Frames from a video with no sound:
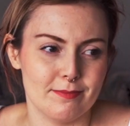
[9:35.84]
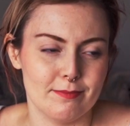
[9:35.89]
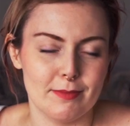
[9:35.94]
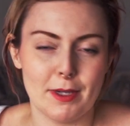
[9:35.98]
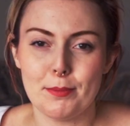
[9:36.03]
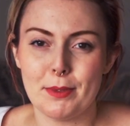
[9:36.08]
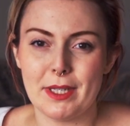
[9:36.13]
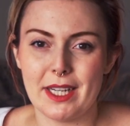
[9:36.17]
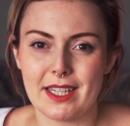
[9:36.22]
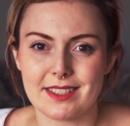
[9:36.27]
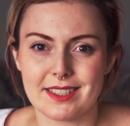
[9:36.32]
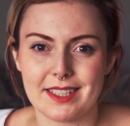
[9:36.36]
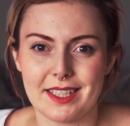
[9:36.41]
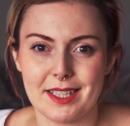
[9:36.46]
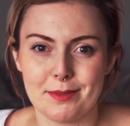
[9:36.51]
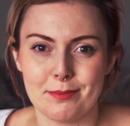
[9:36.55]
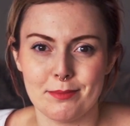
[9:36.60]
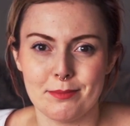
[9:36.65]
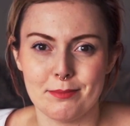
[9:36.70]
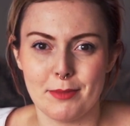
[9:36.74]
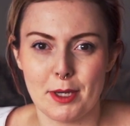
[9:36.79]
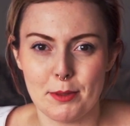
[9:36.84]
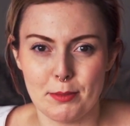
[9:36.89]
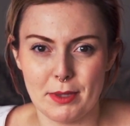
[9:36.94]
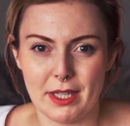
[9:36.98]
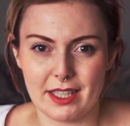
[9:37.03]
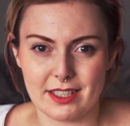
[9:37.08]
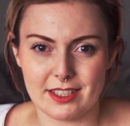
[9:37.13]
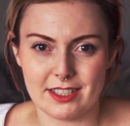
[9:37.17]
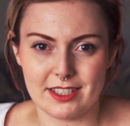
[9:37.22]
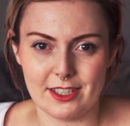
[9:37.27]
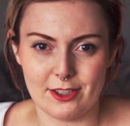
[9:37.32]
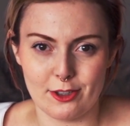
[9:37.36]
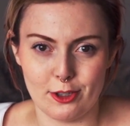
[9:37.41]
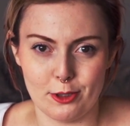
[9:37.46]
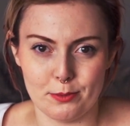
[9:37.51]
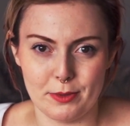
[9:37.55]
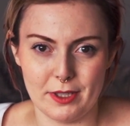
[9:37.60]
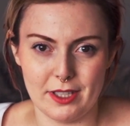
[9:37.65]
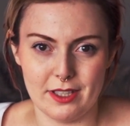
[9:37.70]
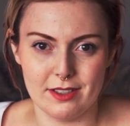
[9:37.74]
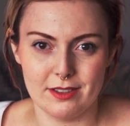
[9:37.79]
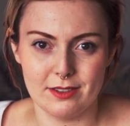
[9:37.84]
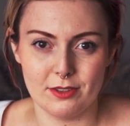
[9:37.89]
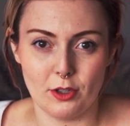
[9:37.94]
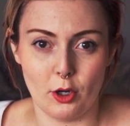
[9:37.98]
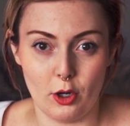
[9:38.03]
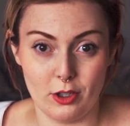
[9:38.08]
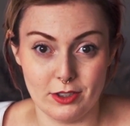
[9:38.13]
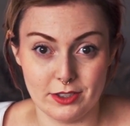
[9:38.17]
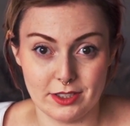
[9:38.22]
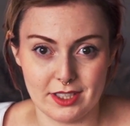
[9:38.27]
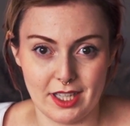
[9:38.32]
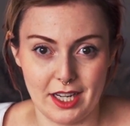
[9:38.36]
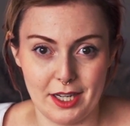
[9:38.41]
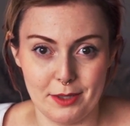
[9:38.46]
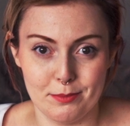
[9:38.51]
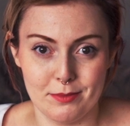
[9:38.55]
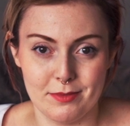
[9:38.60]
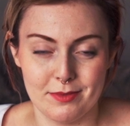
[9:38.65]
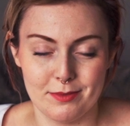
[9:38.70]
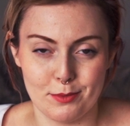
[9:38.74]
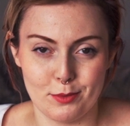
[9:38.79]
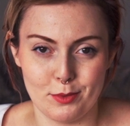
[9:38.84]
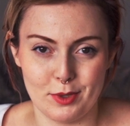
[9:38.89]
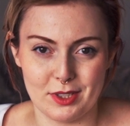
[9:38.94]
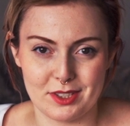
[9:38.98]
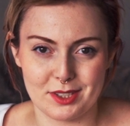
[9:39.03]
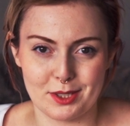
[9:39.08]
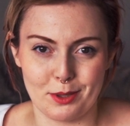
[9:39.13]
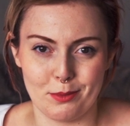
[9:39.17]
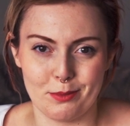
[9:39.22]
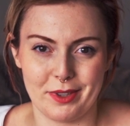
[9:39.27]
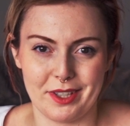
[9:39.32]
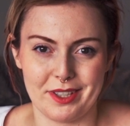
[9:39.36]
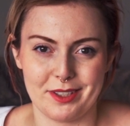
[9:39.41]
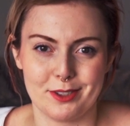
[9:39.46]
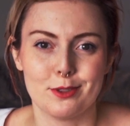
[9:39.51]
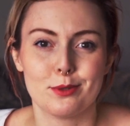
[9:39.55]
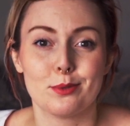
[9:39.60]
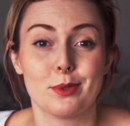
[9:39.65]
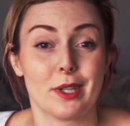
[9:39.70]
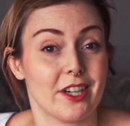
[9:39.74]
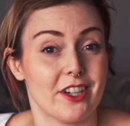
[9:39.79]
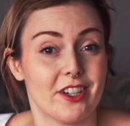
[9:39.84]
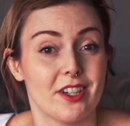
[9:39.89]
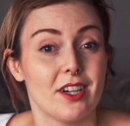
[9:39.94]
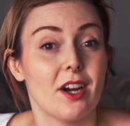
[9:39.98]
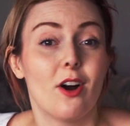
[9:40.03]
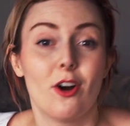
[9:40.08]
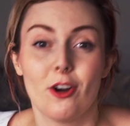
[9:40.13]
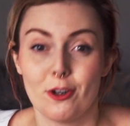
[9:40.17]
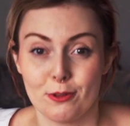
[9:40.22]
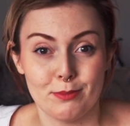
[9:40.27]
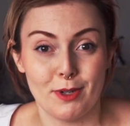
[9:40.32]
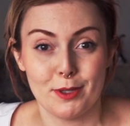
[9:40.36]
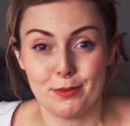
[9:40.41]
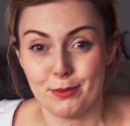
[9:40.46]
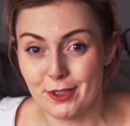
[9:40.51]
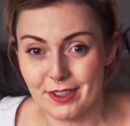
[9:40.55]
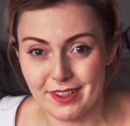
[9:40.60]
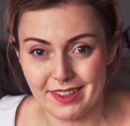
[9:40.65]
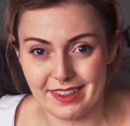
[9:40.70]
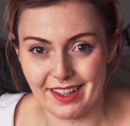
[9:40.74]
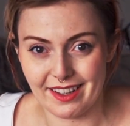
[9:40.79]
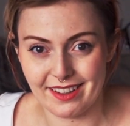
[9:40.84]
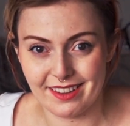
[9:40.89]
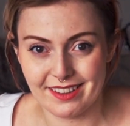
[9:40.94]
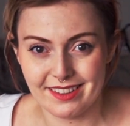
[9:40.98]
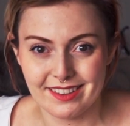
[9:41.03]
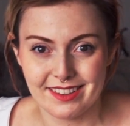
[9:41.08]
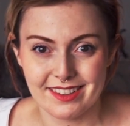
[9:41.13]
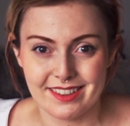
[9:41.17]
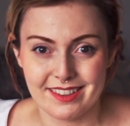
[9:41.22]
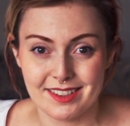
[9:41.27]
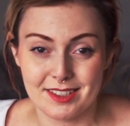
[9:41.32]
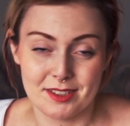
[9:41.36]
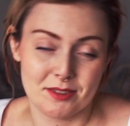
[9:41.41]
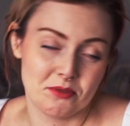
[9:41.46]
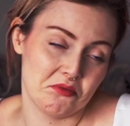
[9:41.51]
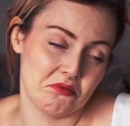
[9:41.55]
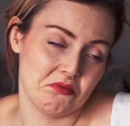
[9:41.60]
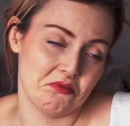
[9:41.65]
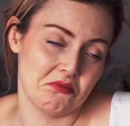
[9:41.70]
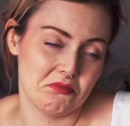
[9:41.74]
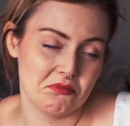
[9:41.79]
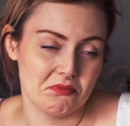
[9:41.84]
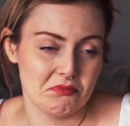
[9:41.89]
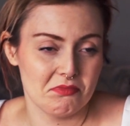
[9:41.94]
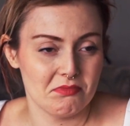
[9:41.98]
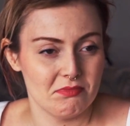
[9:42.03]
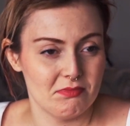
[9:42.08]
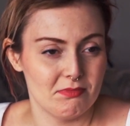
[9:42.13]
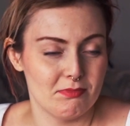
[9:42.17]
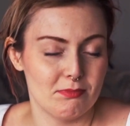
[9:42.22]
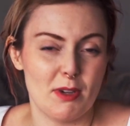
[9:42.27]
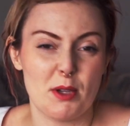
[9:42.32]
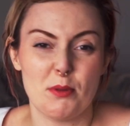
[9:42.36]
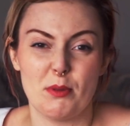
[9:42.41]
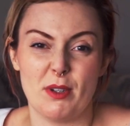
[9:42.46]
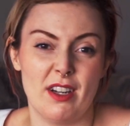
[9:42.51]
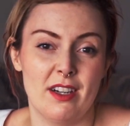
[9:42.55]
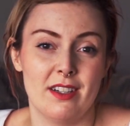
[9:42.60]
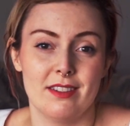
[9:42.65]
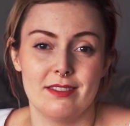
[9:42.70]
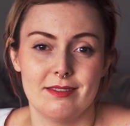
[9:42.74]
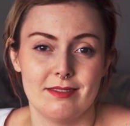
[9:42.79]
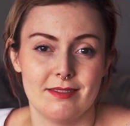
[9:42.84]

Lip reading: Maybe next time, maybe next year I'll be on time with something to wear on my birthday. Maybe not,